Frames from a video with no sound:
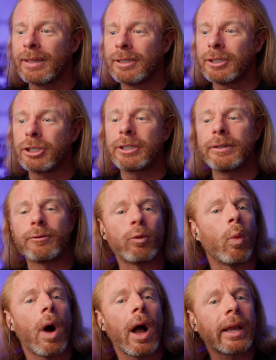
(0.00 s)
She's
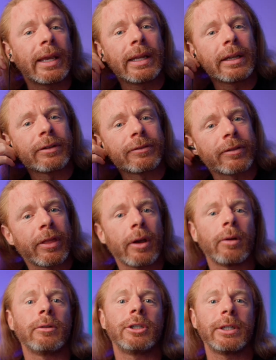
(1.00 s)
walking as
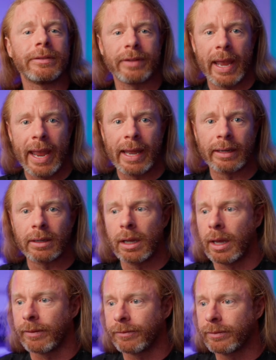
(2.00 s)
though she's
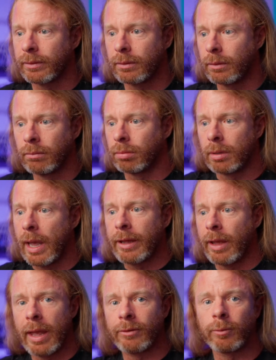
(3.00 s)
handcuffed.
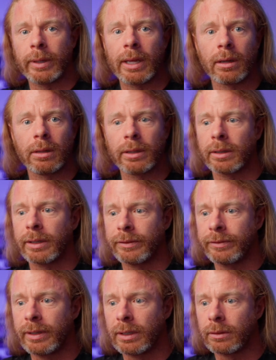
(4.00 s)
As we can clearly
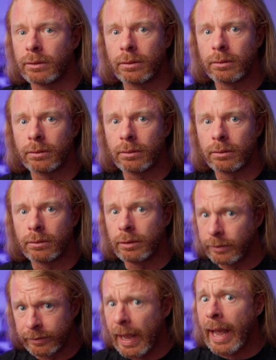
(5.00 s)
see,
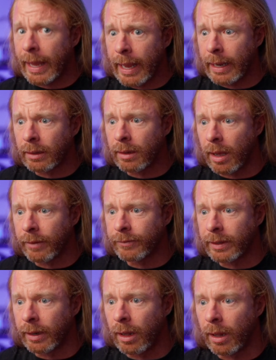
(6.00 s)
she's not
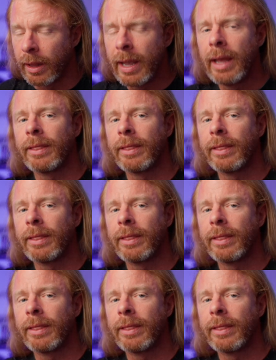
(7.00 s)
handcuffed at all.